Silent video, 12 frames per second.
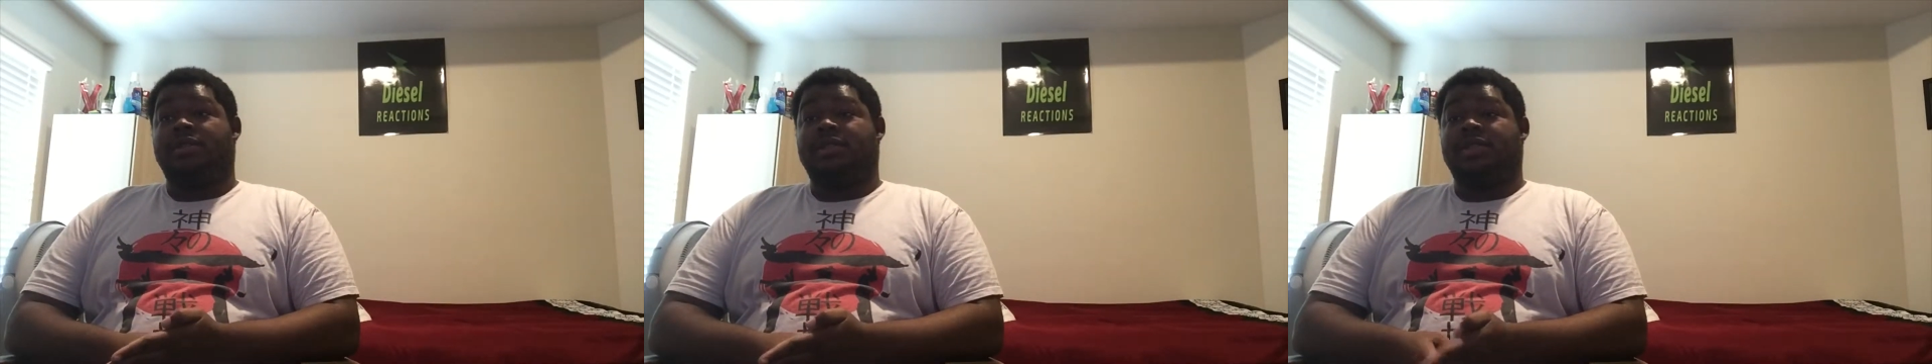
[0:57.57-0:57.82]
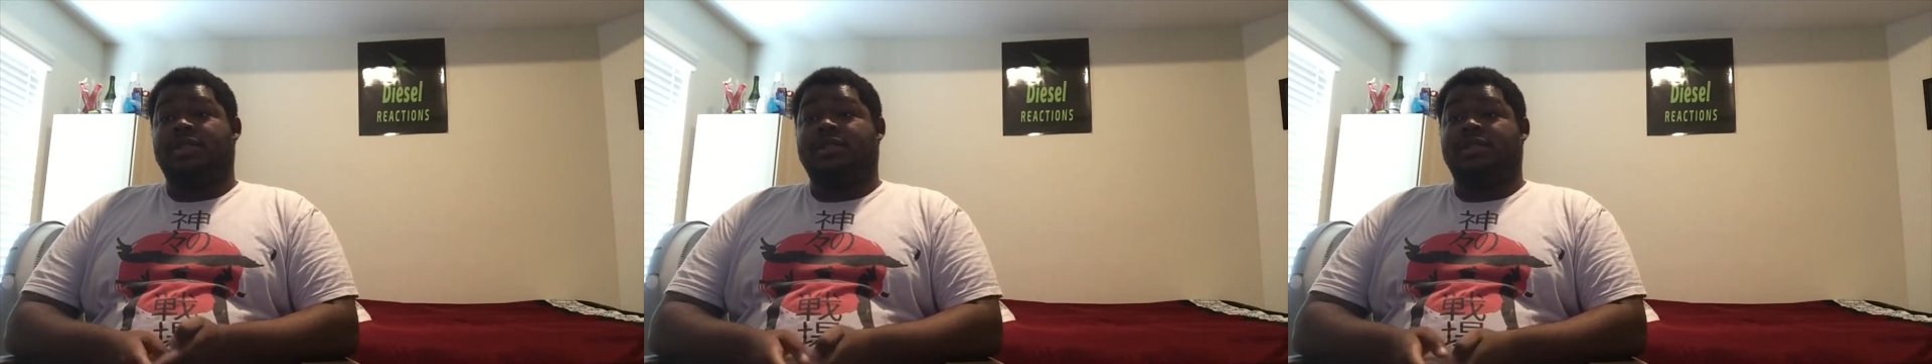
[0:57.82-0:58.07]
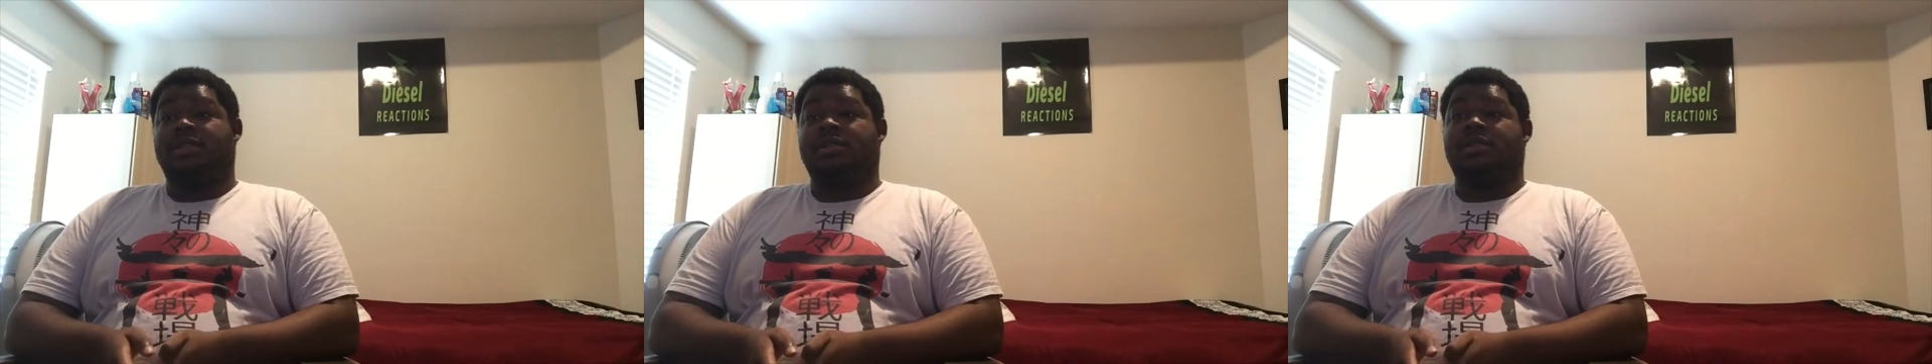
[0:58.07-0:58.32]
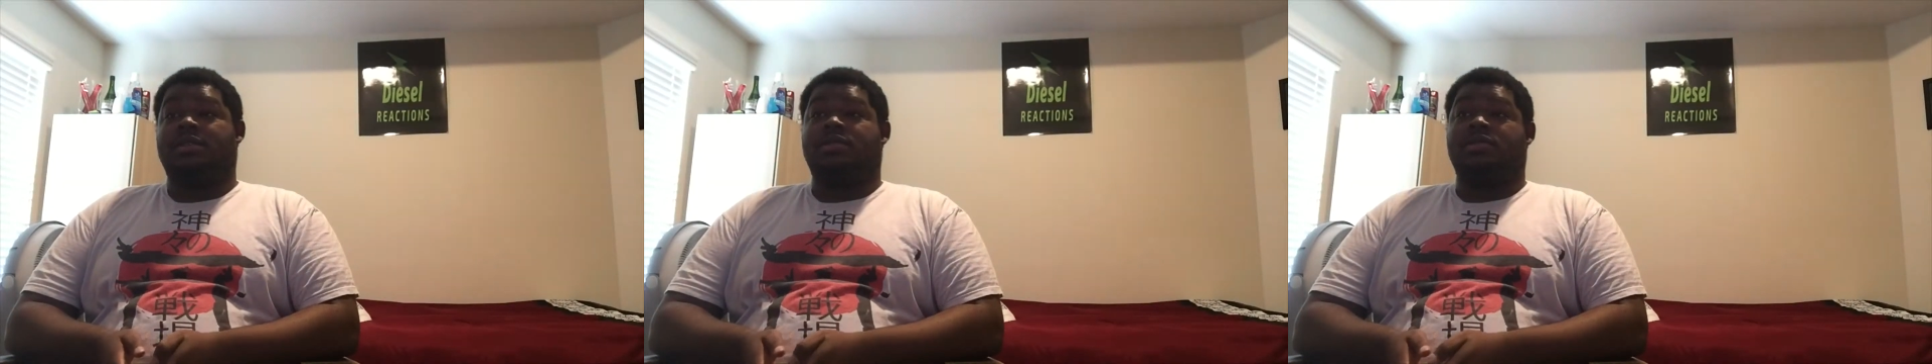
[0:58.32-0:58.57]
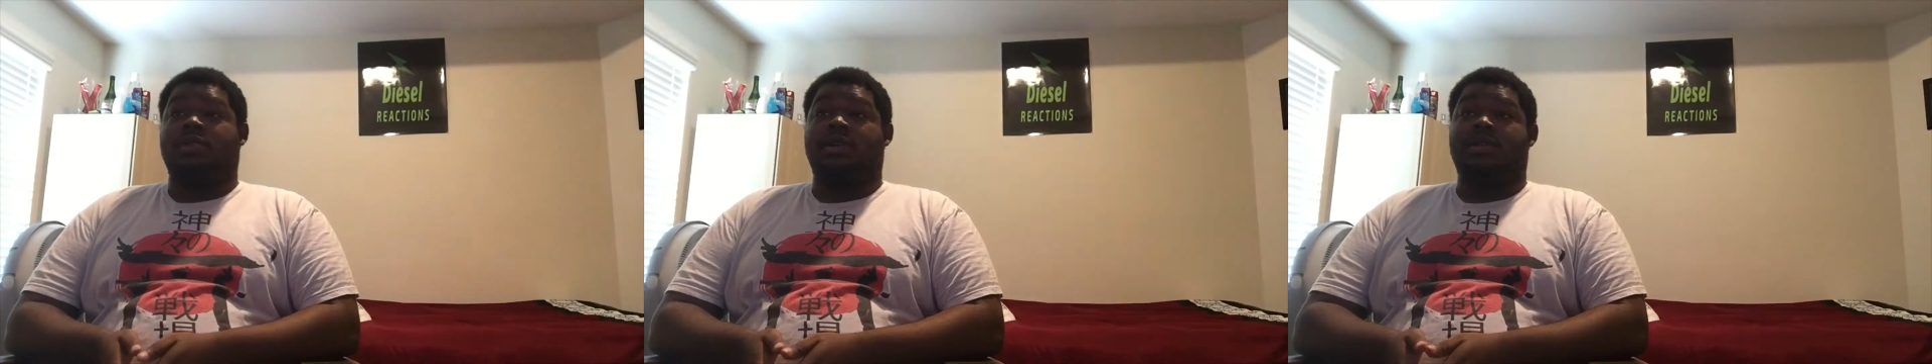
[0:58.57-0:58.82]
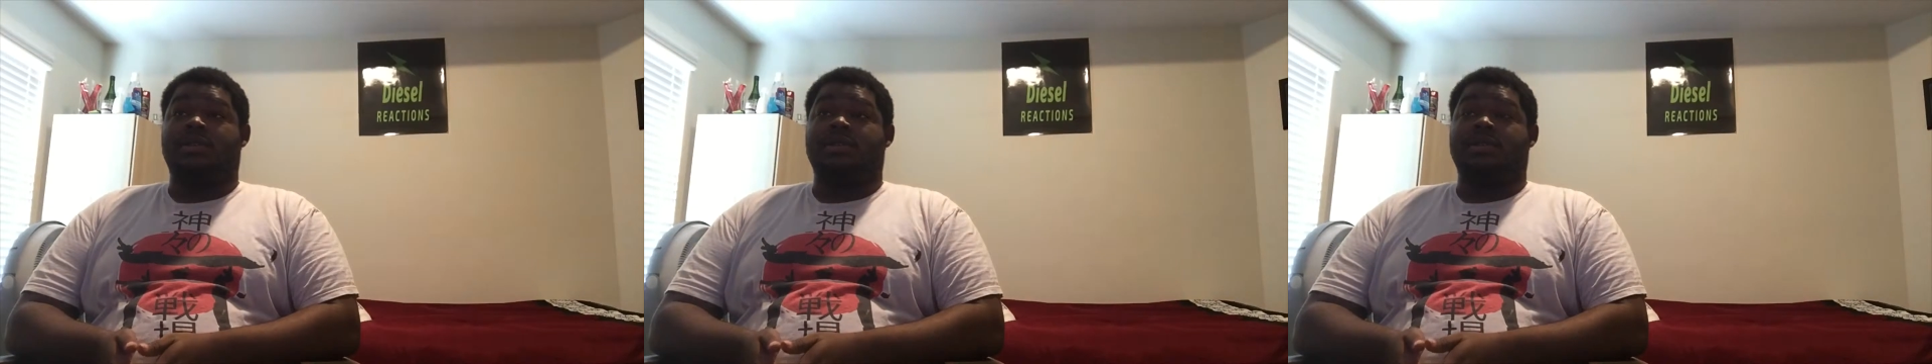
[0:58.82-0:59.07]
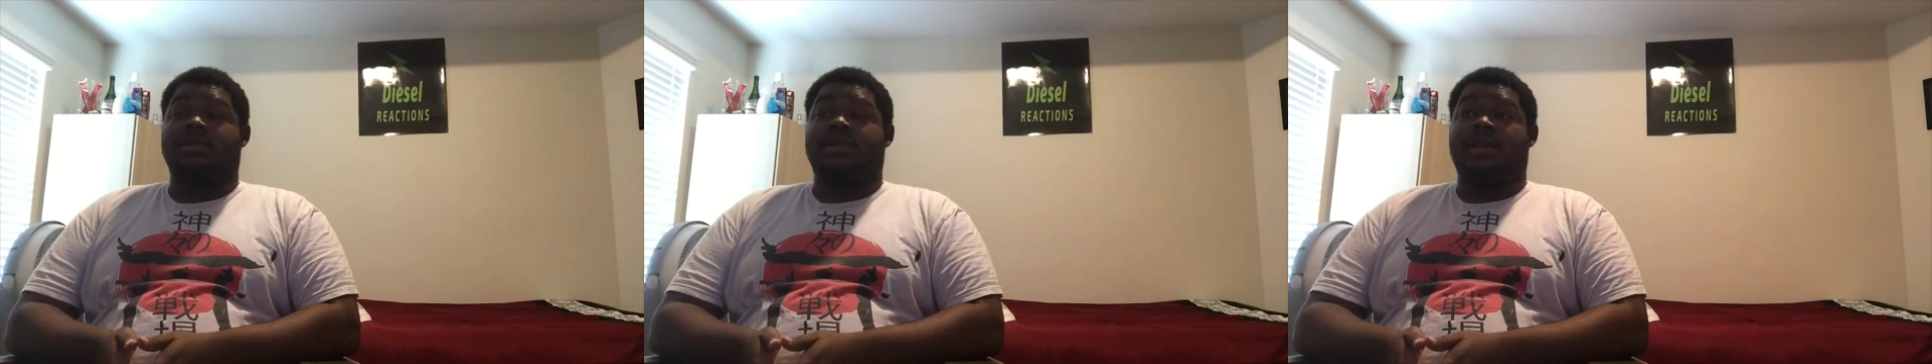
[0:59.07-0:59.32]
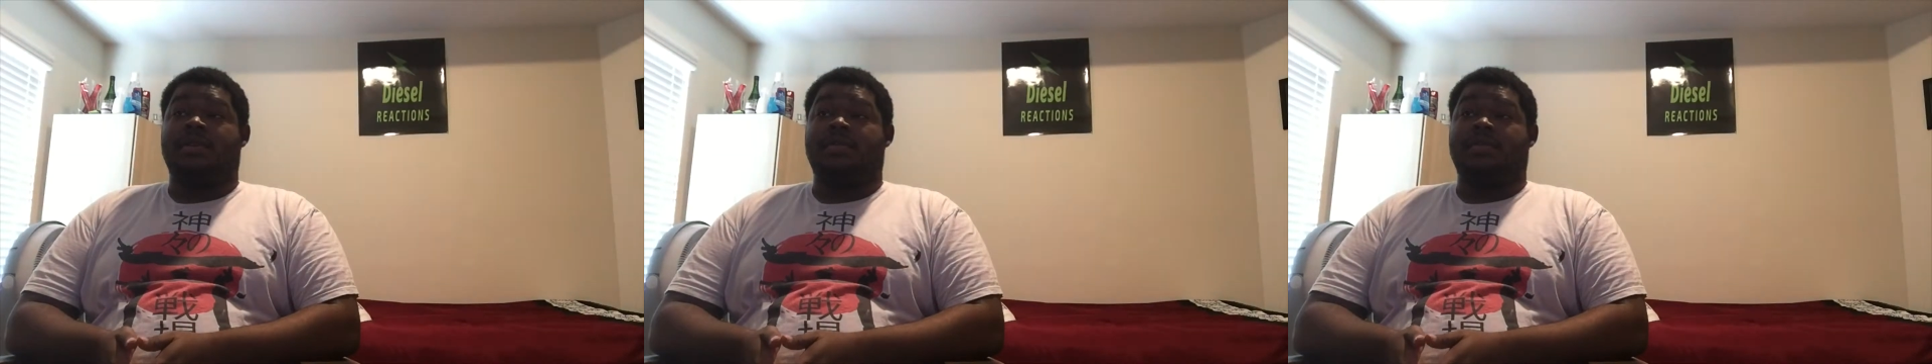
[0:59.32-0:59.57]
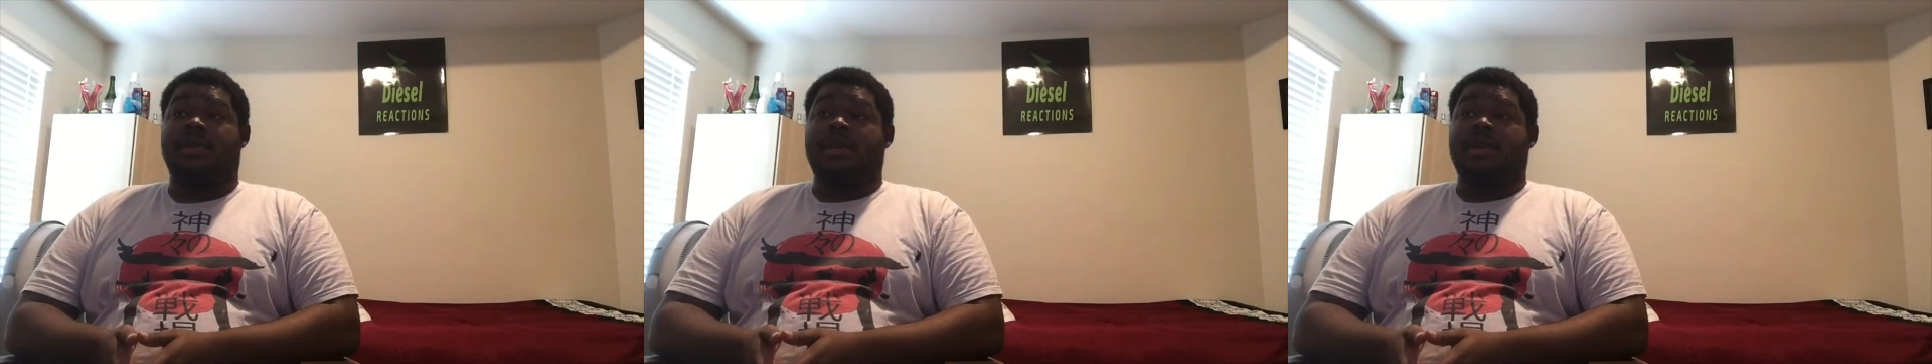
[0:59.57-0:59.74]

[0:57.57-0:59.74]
see, seeing the trees and stuff.